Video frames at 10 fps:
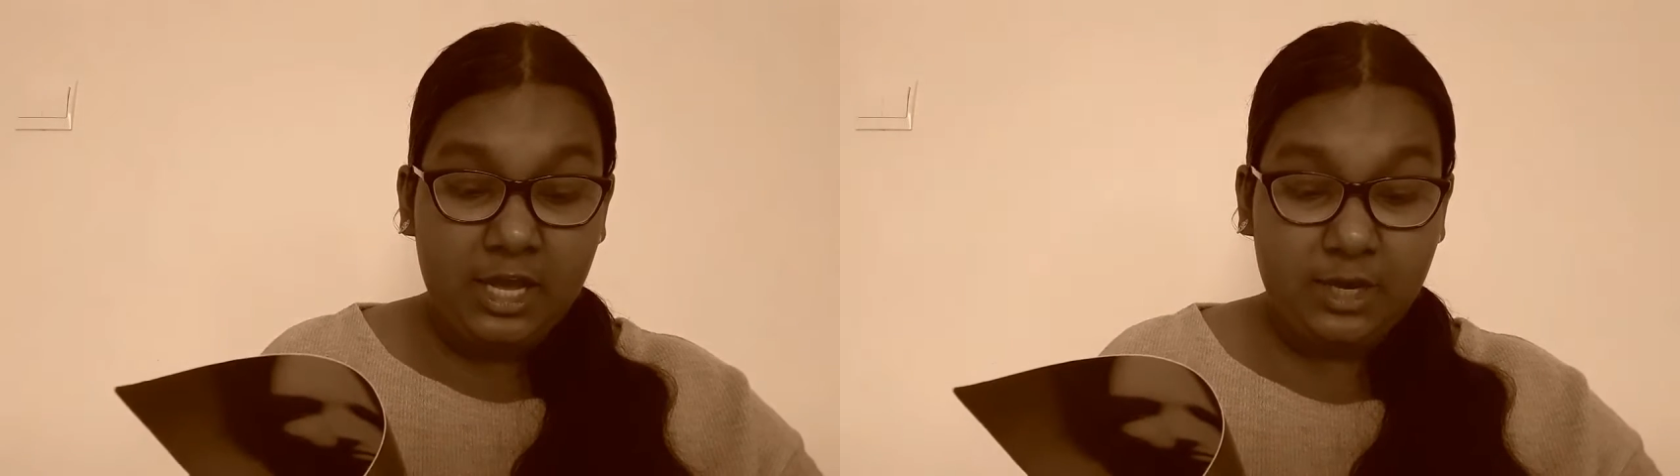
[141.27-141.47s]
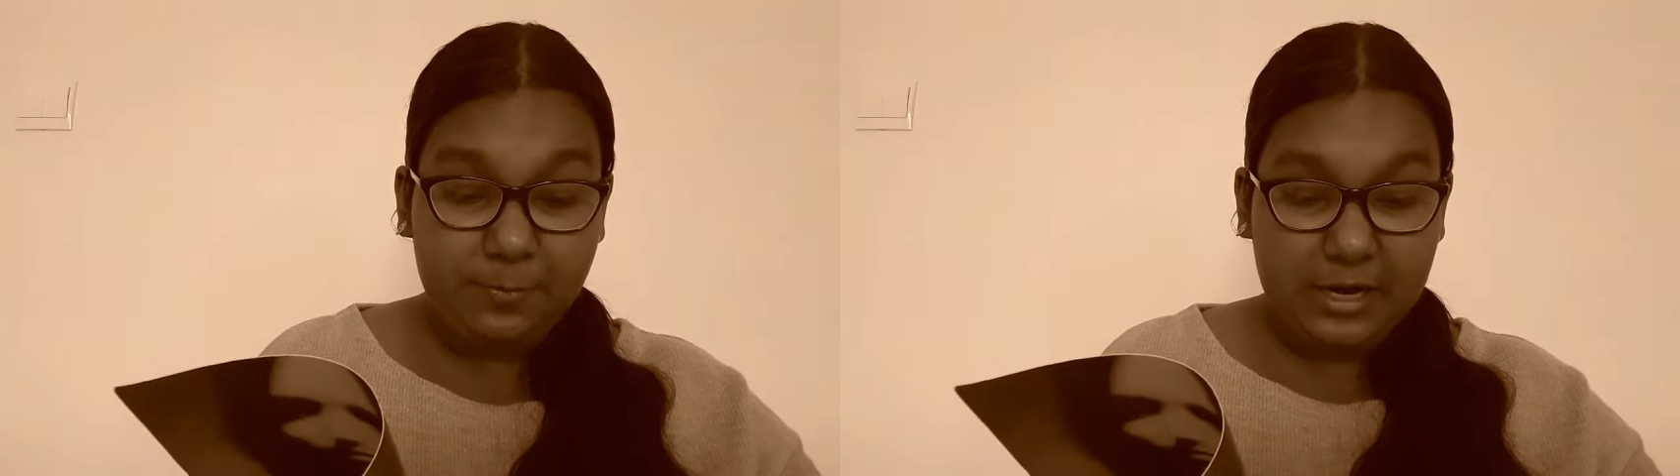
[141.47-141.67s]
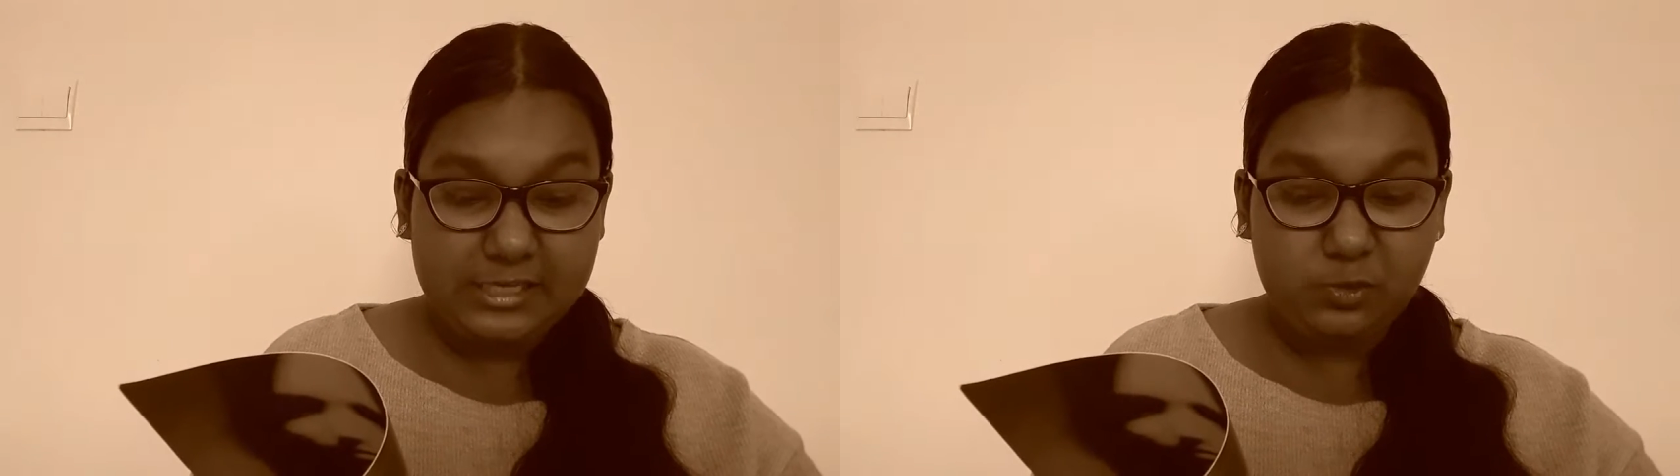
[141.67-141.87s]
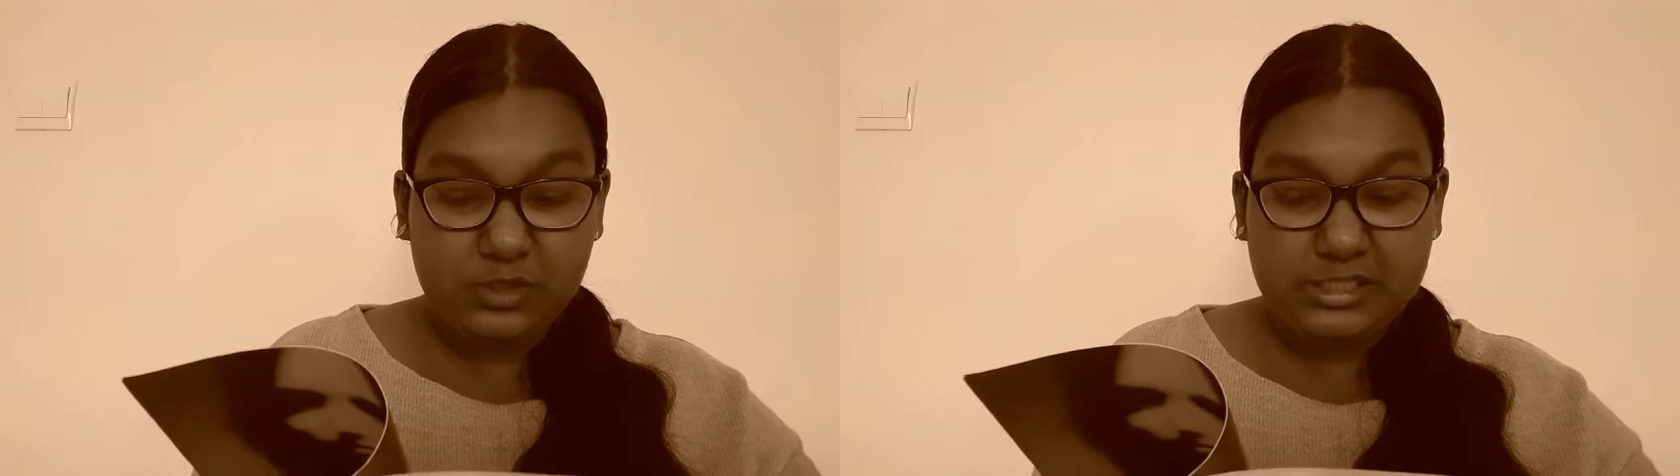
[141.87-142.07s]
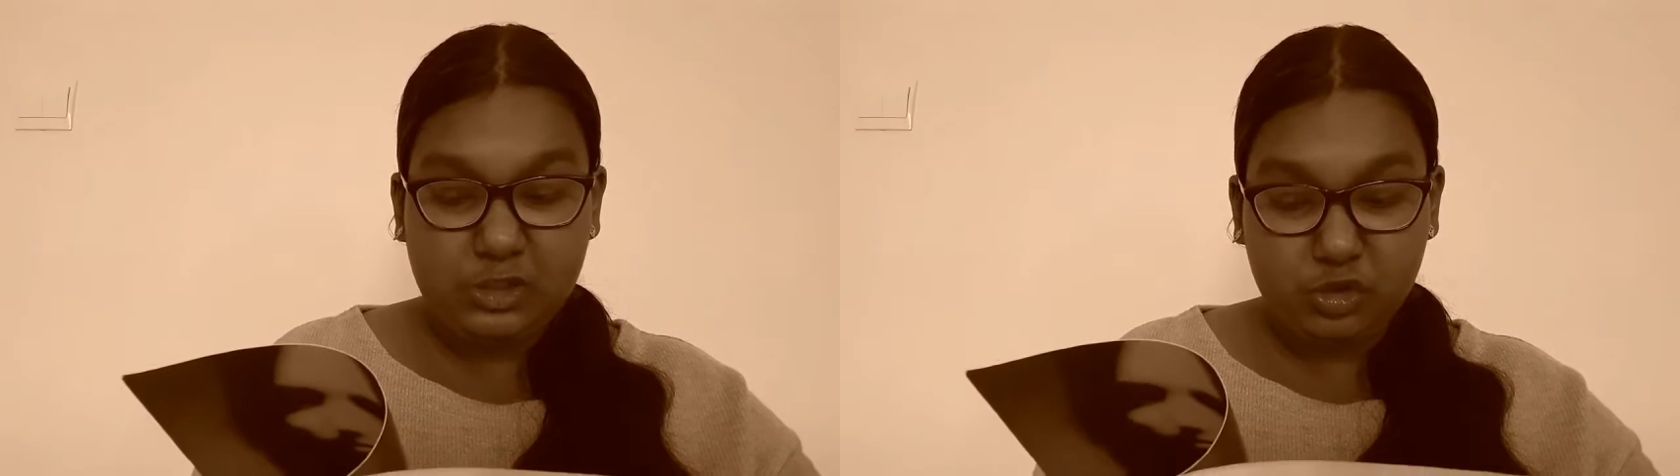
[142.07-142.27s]
Her
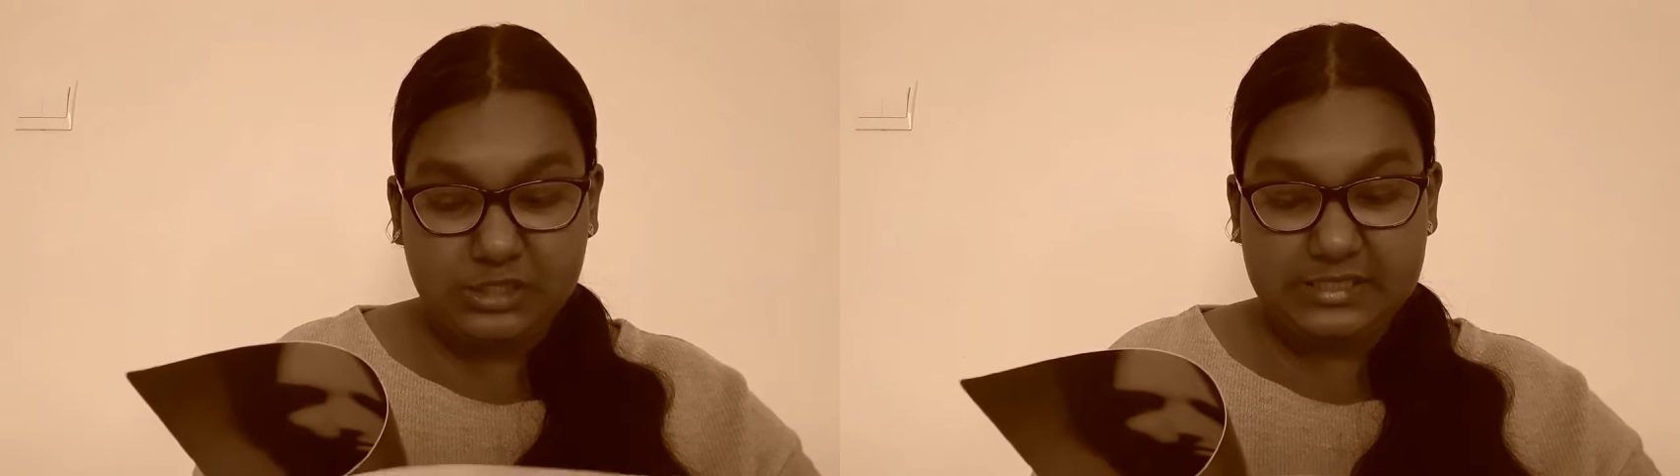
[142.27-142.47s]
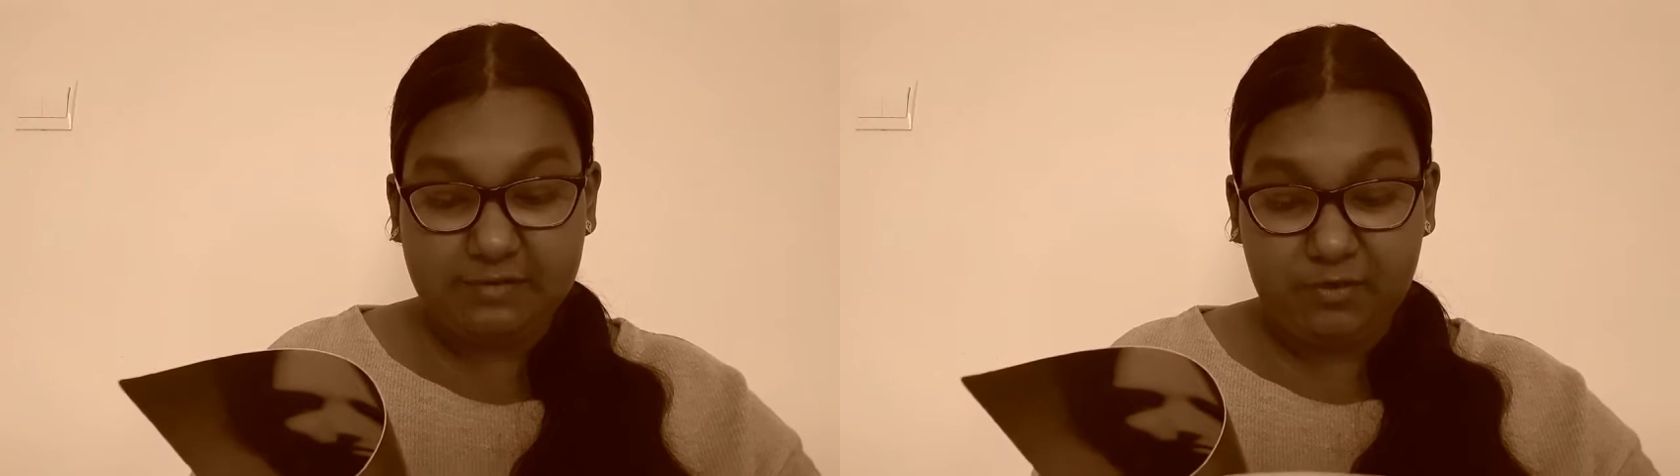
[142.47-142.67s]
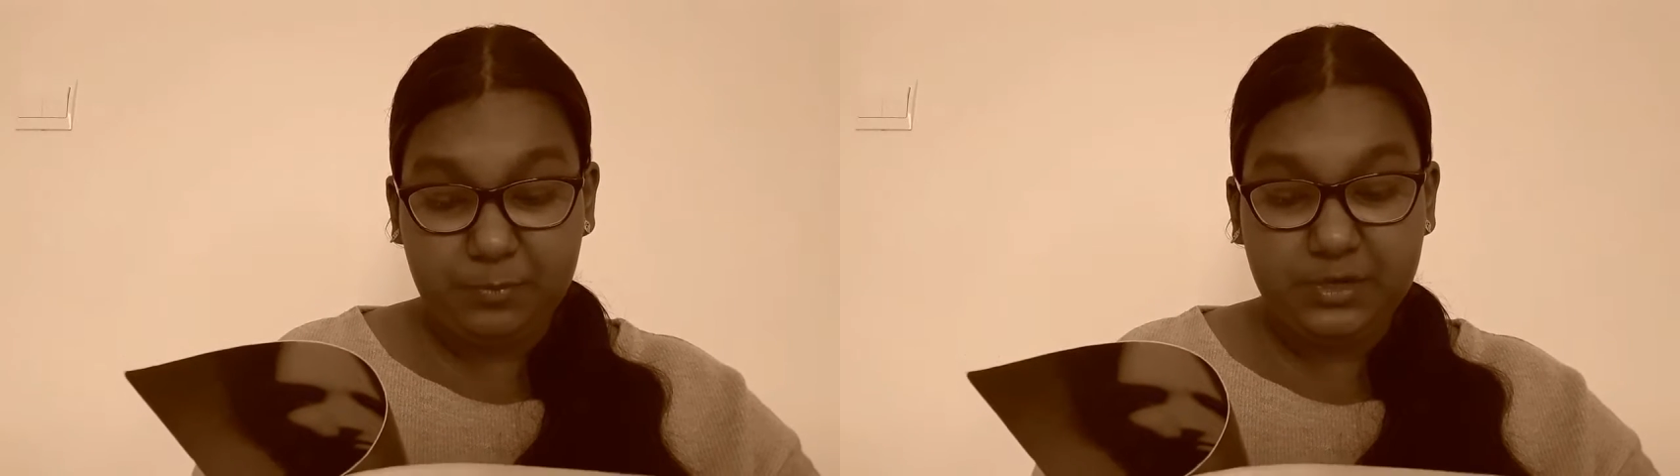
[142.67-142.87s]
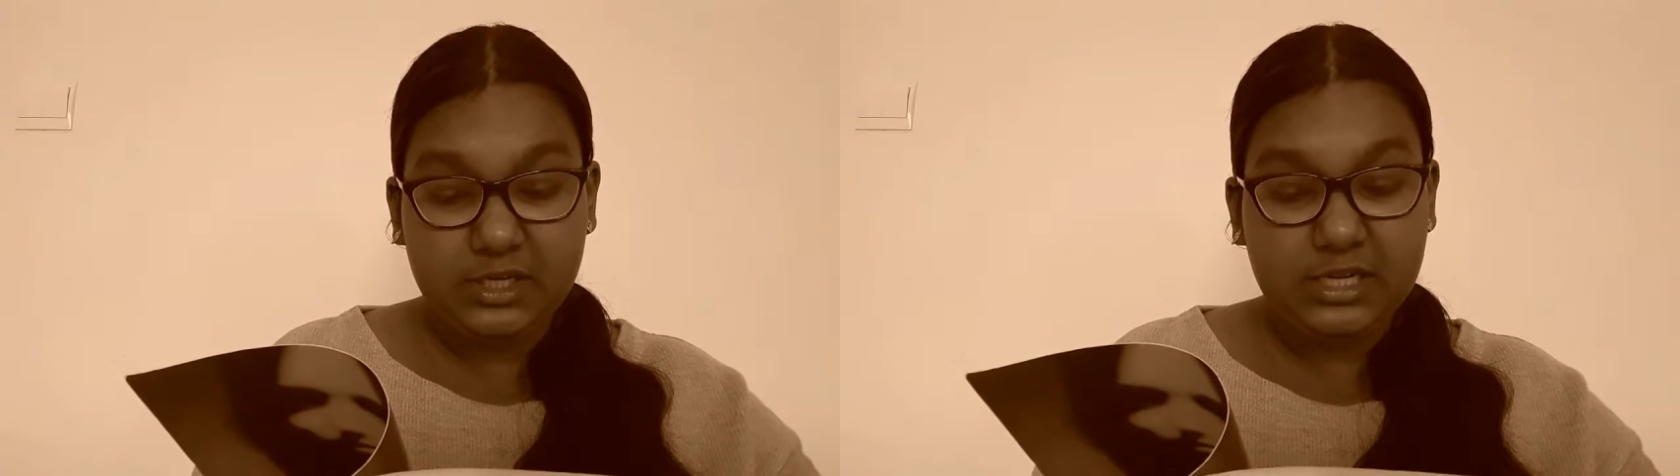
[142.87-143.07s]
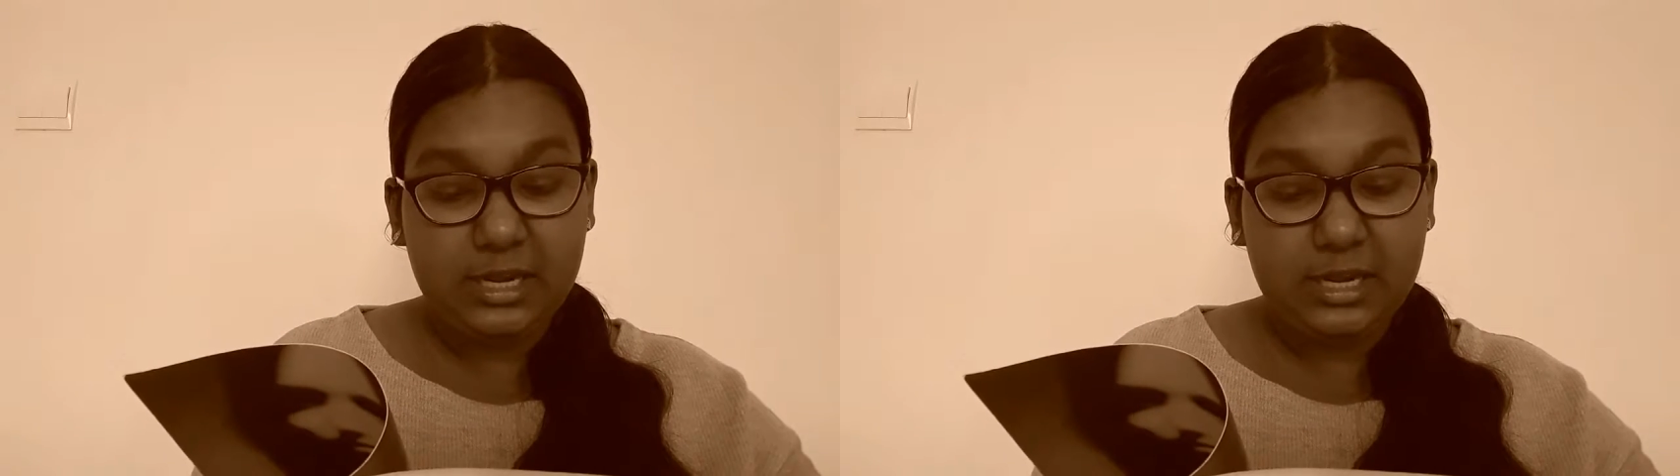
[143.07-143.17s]
prize-winning stories have appeared